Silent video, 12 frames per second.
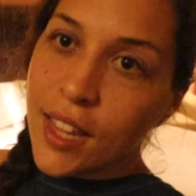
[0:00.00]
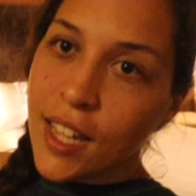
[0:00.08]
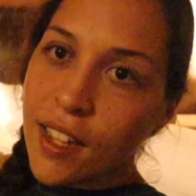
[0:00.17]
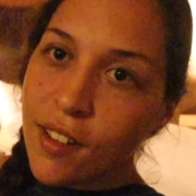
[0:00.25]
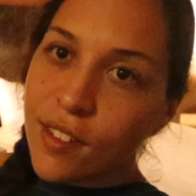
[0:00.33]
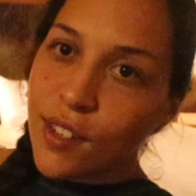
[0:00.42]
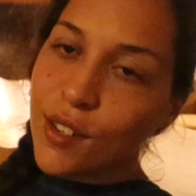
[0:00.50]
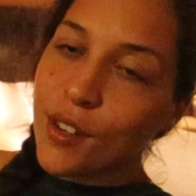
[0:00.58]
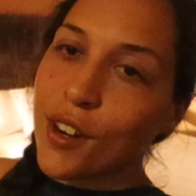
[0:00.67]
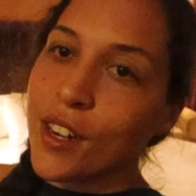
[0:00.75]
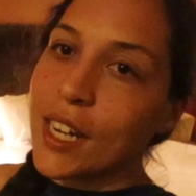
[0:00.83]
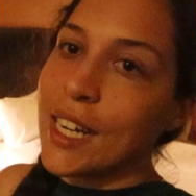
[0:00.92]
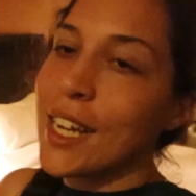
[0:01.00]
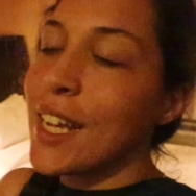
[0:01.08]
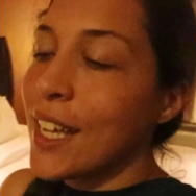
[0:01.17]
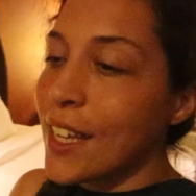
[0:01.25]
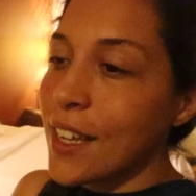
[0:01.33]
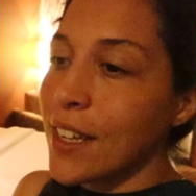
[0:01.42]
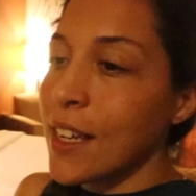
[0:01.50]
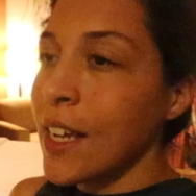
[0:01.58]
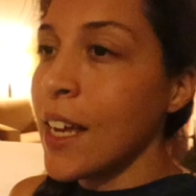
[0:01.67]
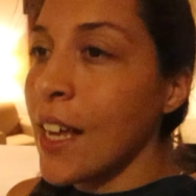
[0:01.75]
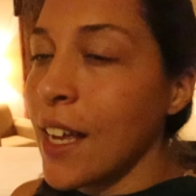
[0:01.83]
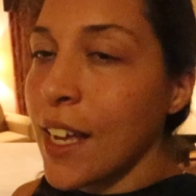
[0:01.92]
Hilton Garden Inn,
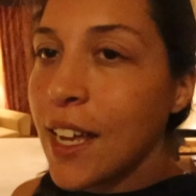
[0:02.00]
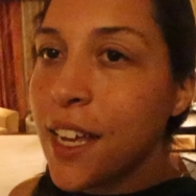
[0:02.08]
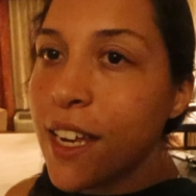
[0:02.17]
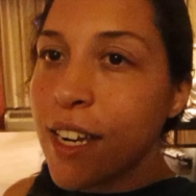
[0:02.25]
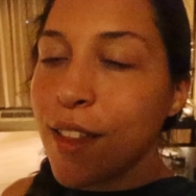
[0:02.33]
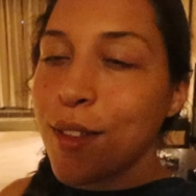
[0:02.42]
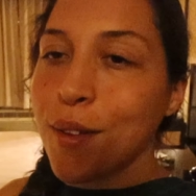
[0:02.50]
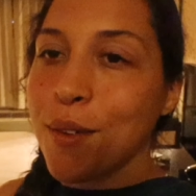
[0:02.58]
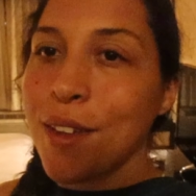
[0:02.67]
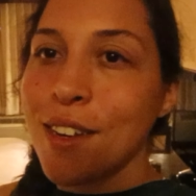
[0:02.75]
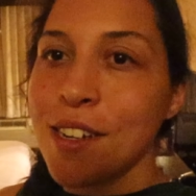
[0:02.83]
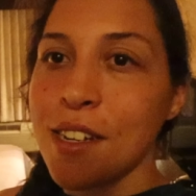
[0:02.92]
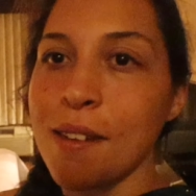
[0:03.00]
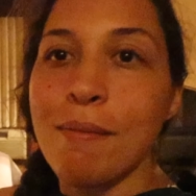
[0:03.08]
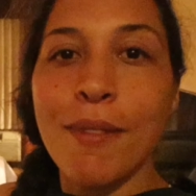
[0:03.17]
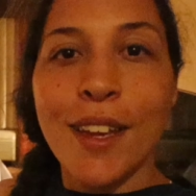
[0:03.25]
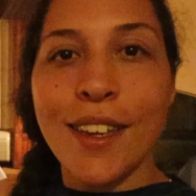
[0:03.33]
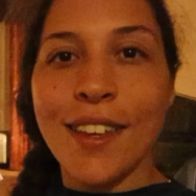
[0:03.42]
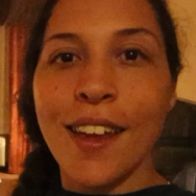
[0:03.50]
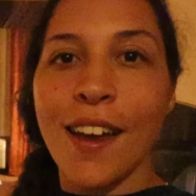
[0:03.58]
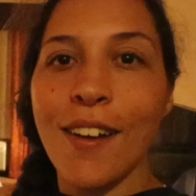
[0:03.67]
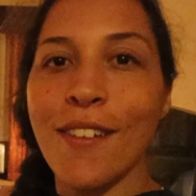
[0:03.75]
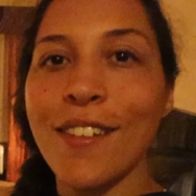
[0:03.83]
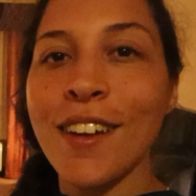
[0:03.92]
and it's located in
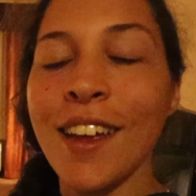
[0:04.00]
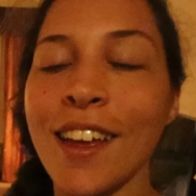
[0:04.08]
Midtown.